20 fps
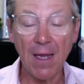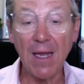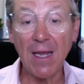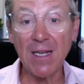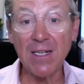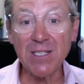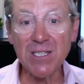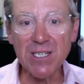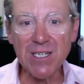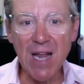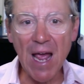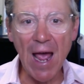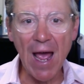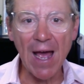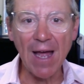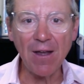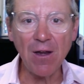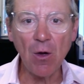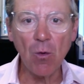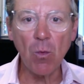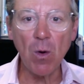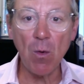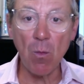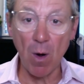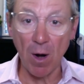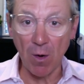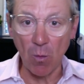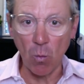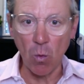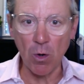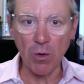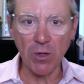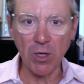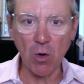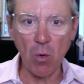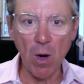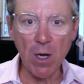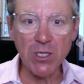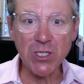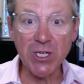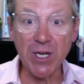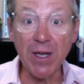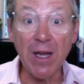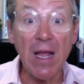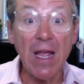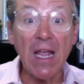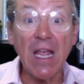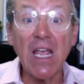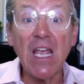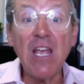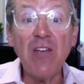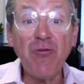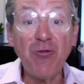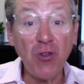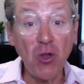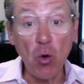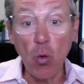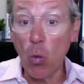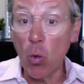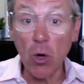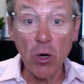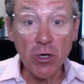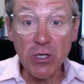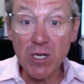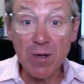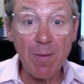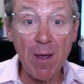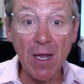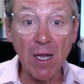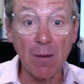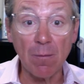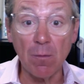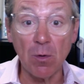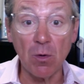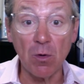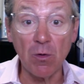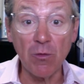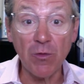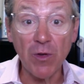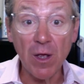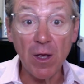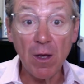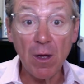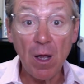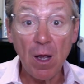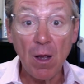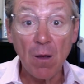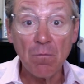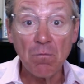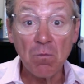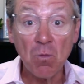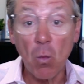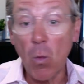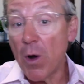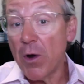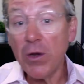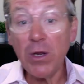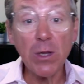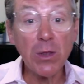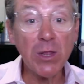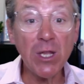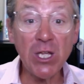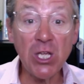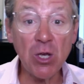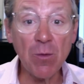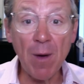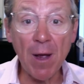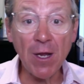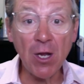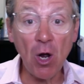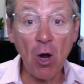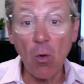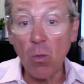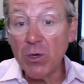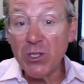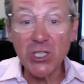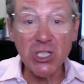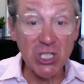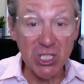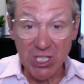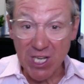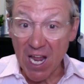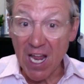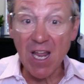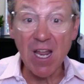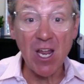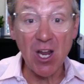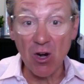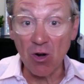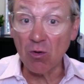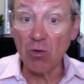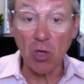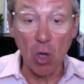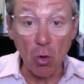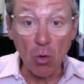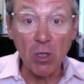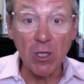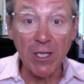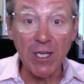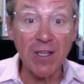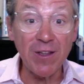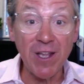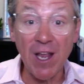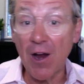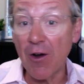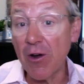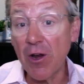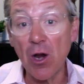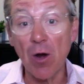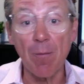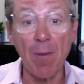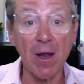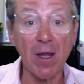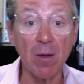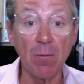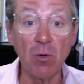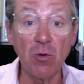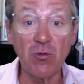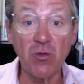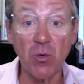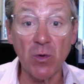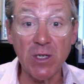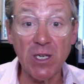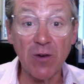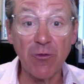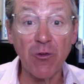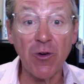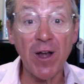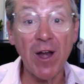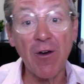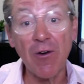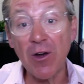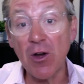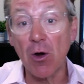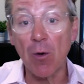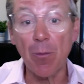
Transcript: Instead, we want to word the question, if you were to make a move, where do you think you might go? Would you stay here locally in the area or might you move to a different area